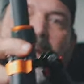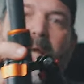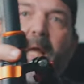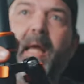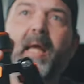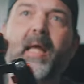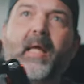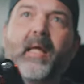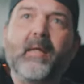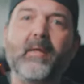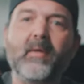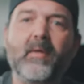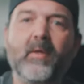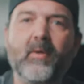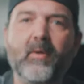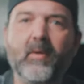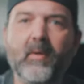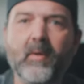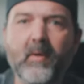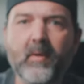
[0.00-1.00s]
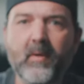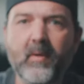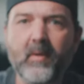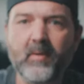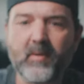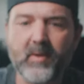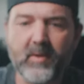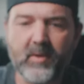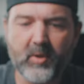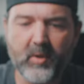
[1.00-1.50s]
And
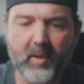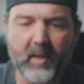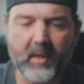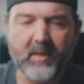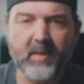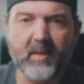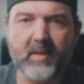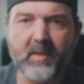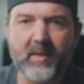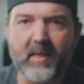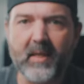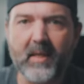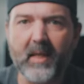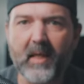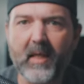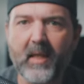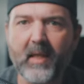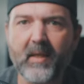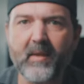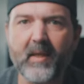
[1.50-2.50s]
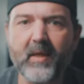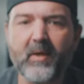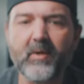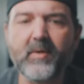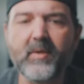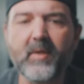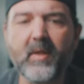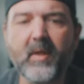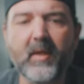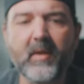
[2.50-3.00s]
just so you guys can see,
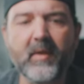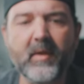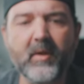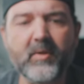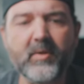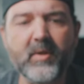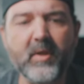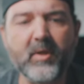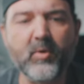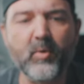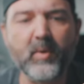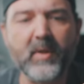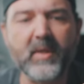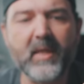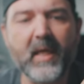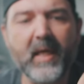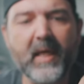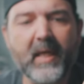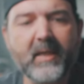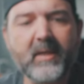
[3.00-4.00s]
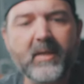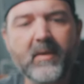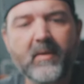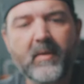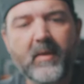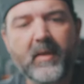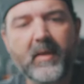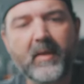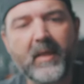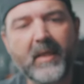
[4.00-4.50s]
there's there's the twist legs
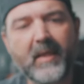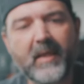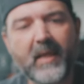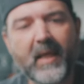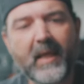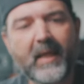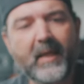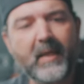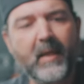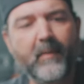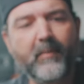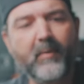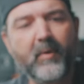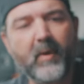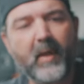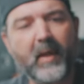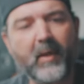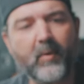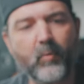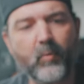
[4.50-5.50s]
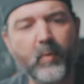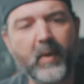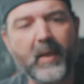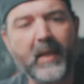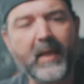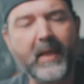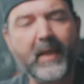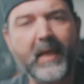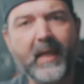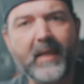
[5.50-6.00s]
and they tighten up like
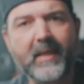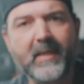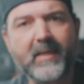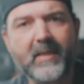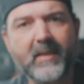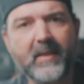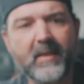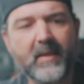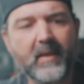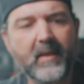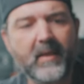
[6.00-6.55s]
really nice.